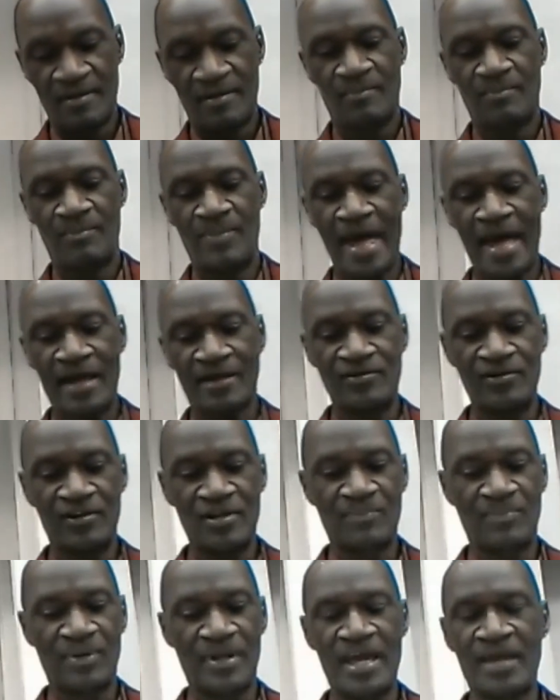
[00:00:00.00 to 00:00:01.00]
back to the
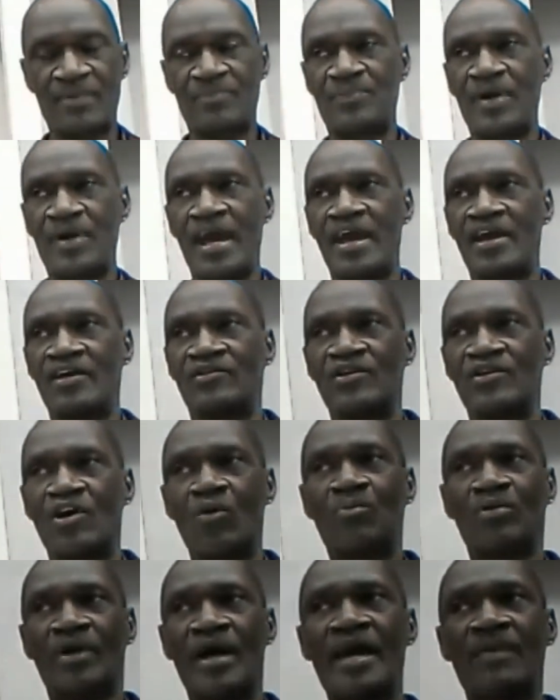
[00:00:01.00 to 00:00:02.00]
blank page. Your
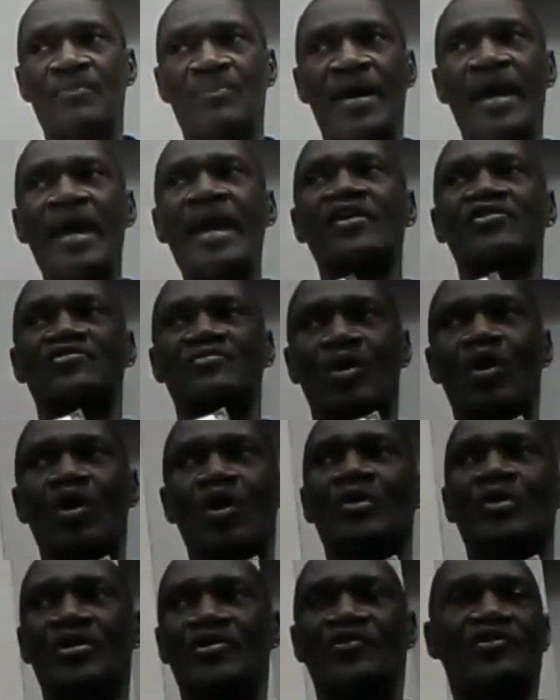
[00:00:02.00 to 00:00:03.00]
blank page
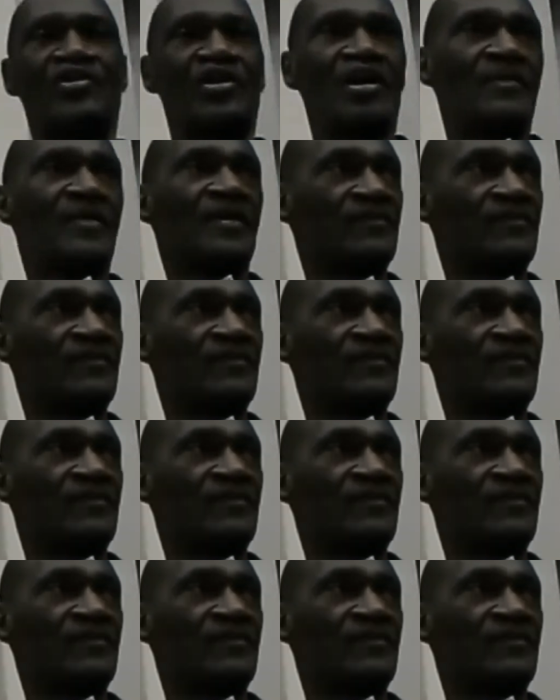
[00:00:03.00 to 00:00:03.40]
moment is coming.